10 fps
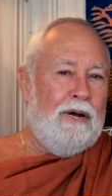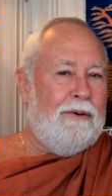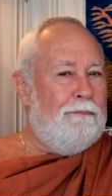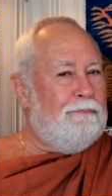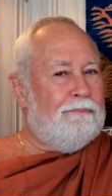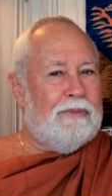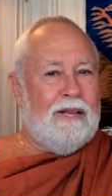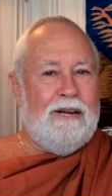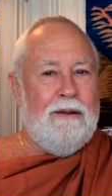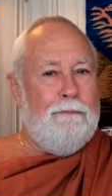but
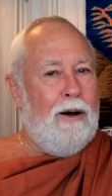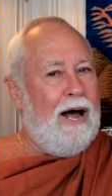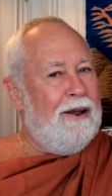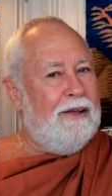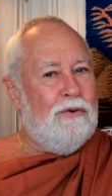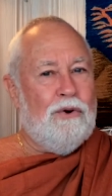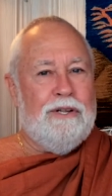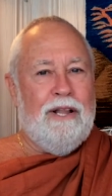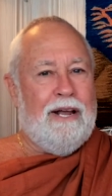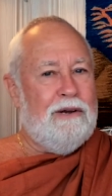nibbana or
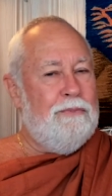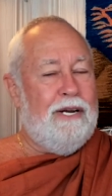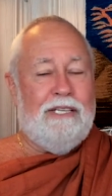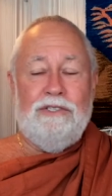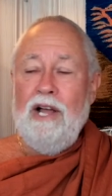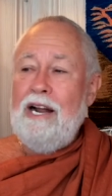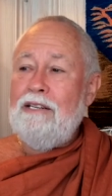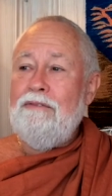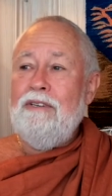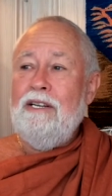enlightenment is
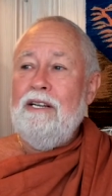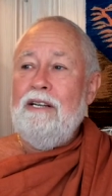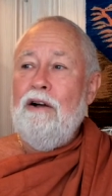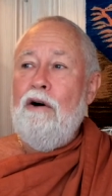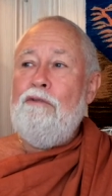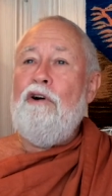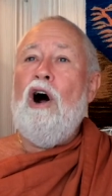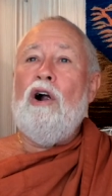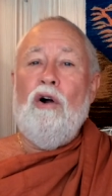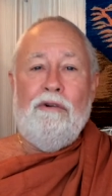not
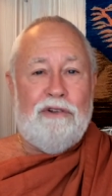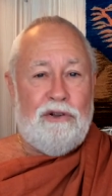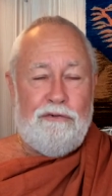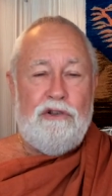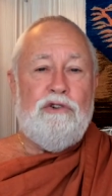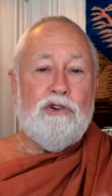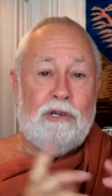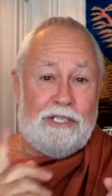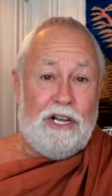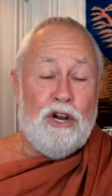far off in the
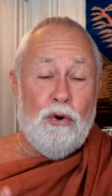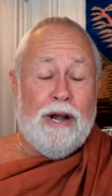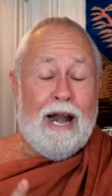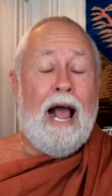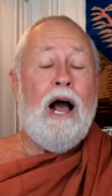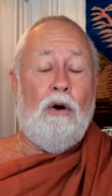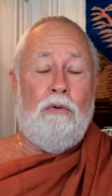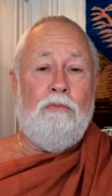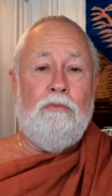future, it's here and now.